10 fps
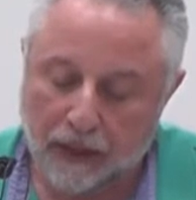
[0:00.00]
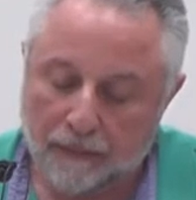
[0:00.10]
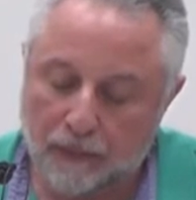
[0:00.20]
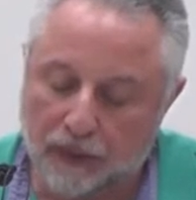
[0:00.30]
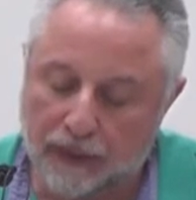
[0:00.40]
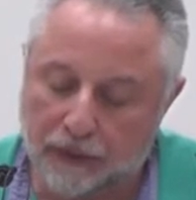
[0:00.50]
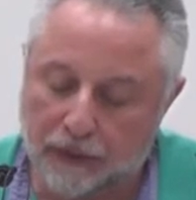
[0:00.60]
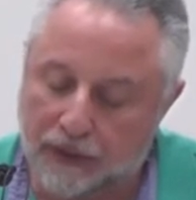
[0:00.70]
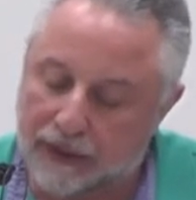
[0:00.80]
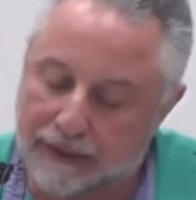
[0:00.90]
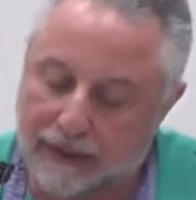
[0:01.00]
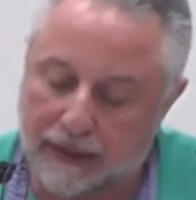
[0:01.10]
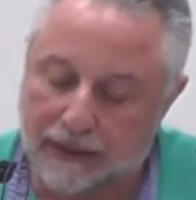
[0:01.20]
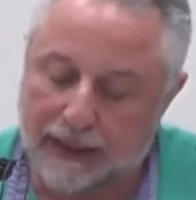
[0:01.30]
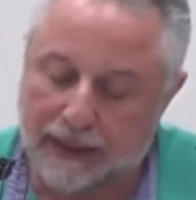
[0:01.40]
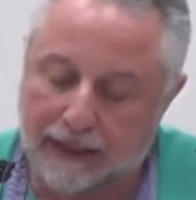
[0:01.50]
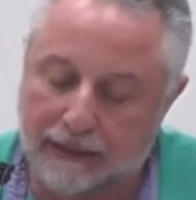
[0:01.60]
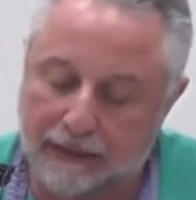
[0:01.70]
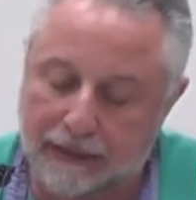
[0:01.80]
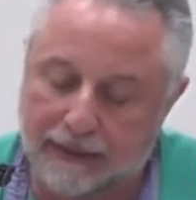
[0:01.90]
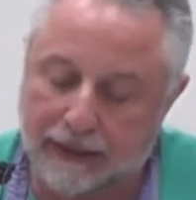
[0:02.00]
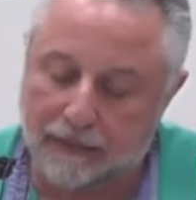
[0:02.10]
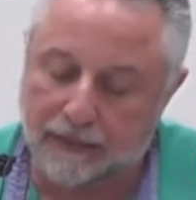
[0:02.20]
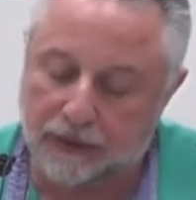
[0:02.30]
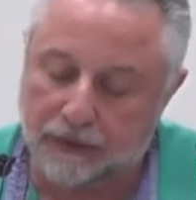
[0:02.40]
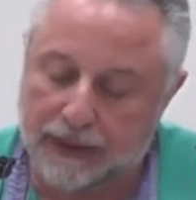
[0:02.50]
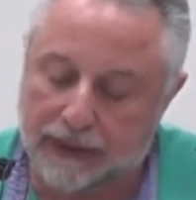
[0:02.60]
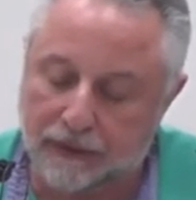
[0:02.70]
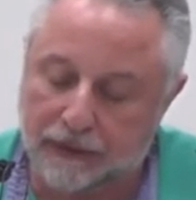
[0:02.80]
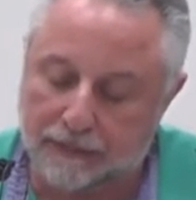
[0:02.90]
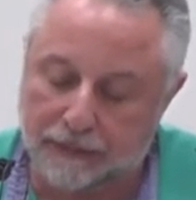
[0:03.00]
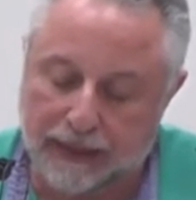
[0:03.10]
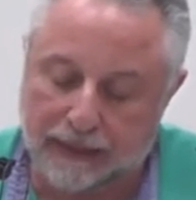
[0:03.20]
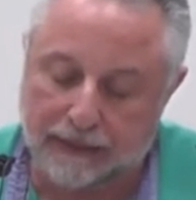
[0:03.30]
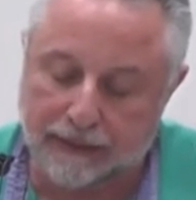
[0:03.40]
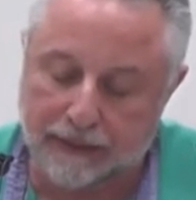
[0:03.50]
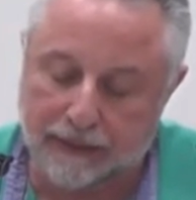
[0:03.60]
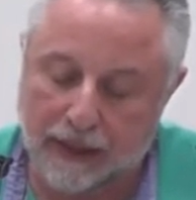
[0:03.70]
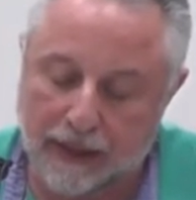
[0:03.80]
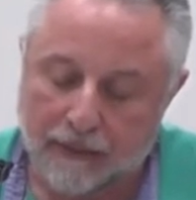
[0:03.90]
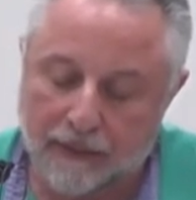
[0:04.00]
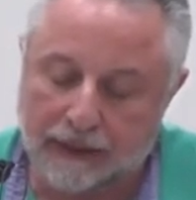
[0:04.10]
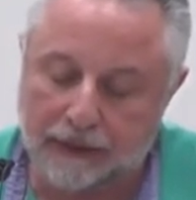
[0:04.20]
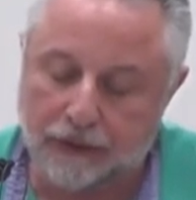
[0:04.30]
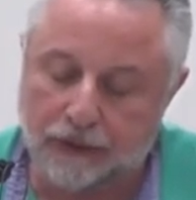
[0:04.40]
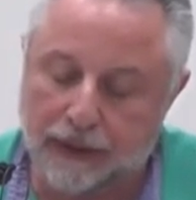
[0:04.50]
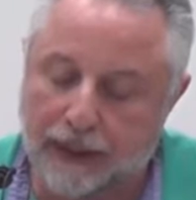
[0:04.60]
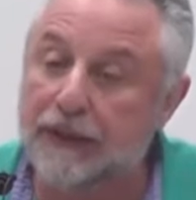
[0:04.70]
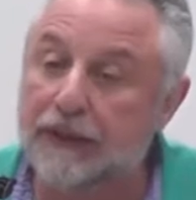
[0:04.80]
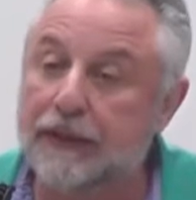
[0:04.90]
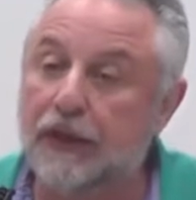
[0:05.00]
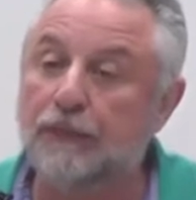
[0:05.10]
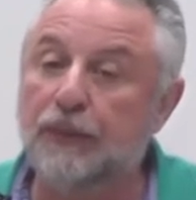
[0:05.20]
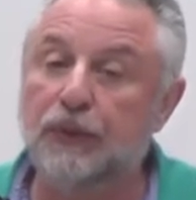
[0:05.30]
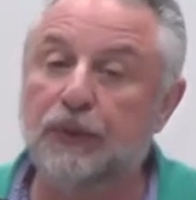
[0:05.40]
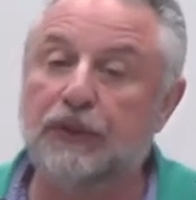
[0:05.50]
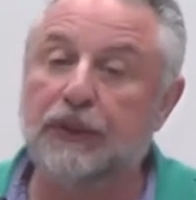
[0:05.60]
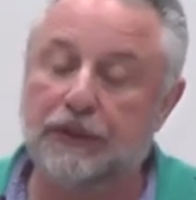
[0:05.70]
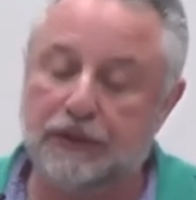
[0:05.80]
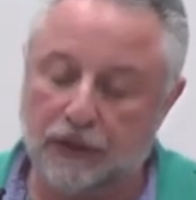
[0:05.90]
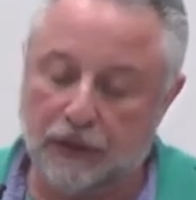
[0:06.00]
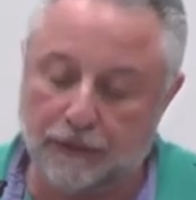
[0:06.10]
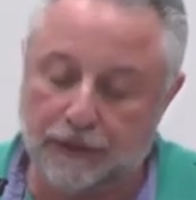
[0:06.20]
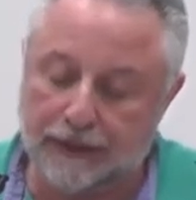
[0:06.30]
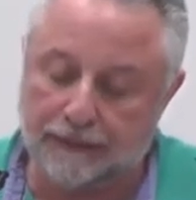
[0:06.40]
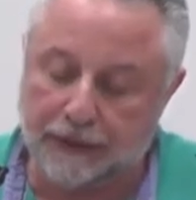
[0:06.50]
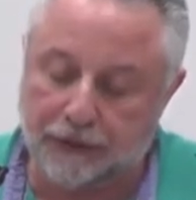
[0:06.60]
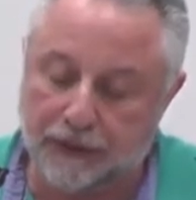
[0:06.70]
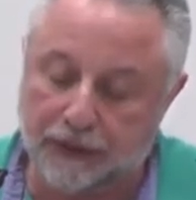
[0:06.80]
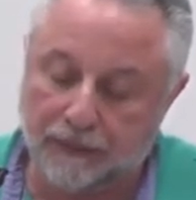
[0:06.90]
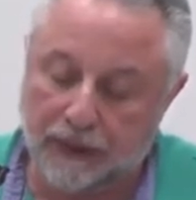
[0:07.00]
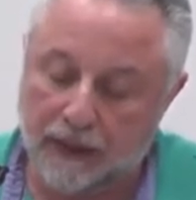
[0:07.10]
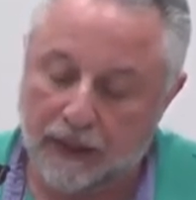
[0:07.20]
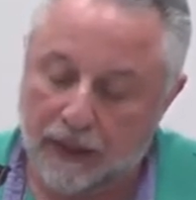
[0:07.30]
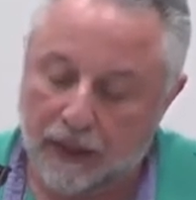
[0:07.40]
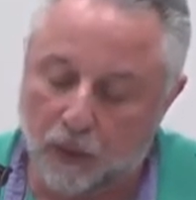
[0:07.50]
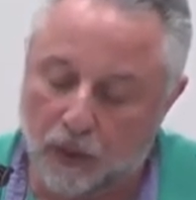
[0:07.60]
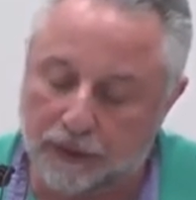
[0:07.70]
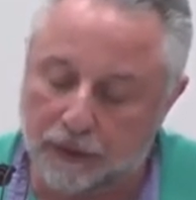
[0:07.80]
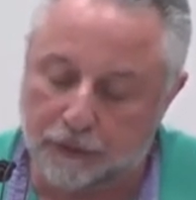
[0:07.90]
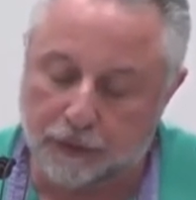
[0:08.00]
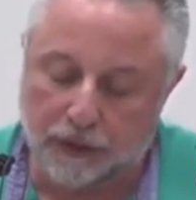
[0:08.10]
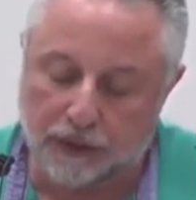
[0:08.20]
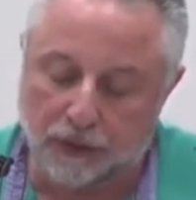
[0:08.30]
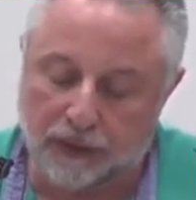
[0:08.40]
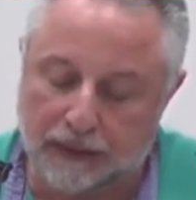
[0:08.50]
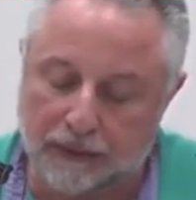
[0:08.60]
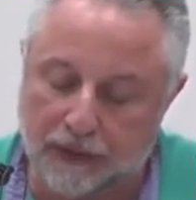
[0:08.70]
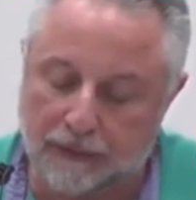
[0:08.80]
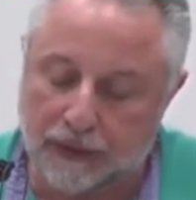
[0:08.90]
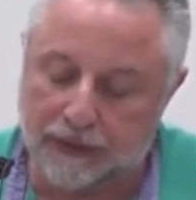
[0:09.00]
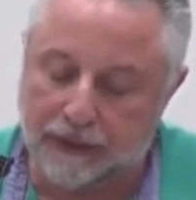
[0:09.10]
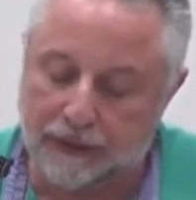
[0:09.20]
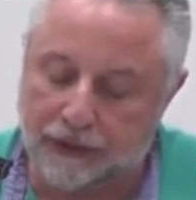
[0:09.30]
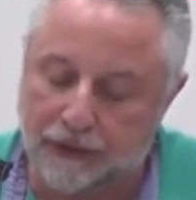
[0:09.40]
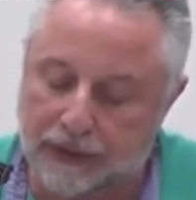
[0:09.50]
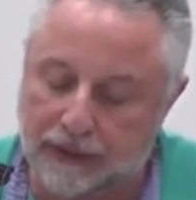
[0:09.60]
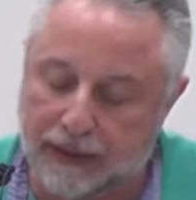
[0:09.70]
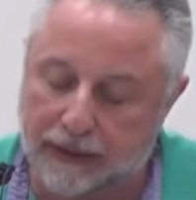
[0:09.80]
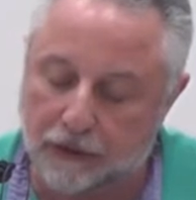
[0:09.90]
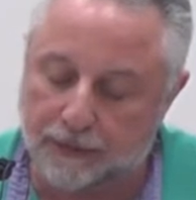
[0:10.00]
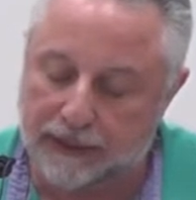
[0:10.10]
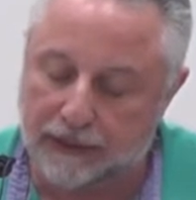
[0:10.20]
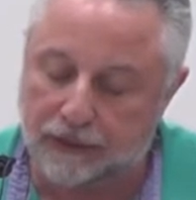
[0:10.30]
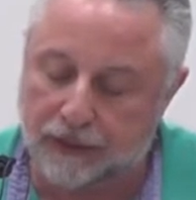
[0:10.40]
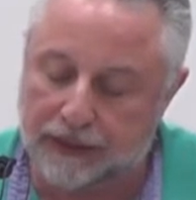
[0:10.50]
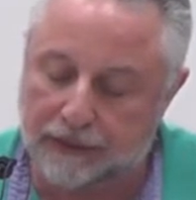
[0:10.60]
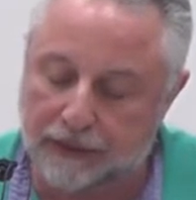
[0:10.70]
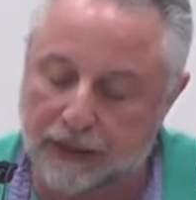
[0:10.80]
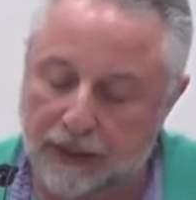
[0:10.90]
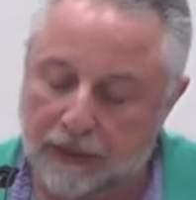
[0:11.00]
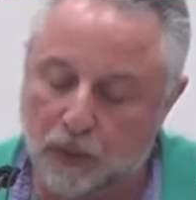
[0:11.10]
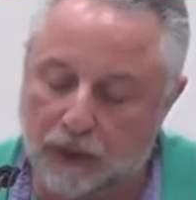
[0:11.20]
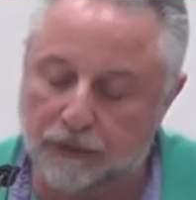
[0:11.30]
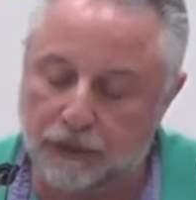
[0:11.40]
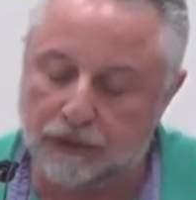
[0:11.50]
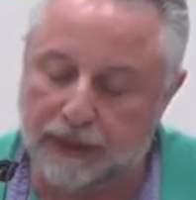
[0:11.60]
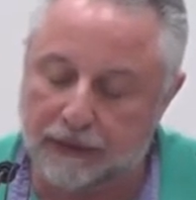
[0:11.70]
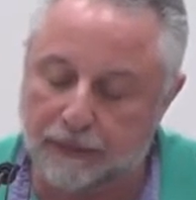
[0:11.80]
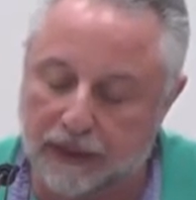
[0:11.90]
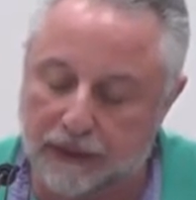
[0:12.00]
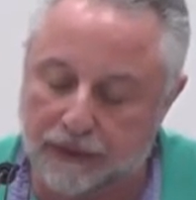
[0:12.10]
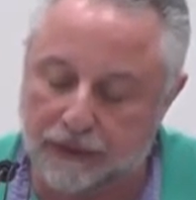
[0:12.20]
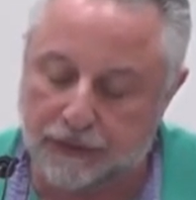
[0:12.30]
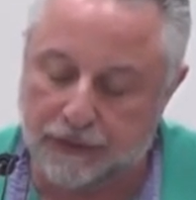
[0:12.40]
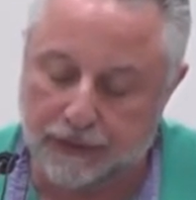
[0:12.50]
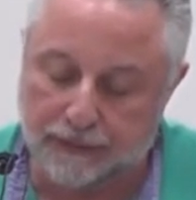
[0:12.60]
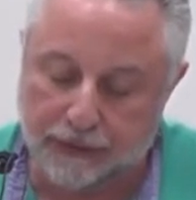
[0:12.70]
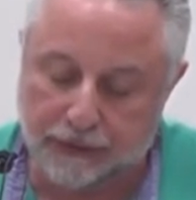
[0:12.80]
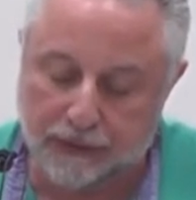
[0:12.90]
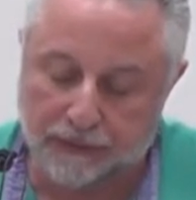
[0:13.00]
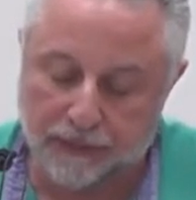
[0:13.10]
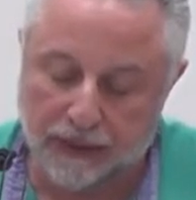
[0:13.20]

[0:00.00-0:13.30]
Paul Ricoeur has highlighted this element of psychoanalytic practice when he described it as a hermeneutics of suspicion, awarding Freud together with Marx and Nietzsche the title of being the great, one of the great masters of suspicion.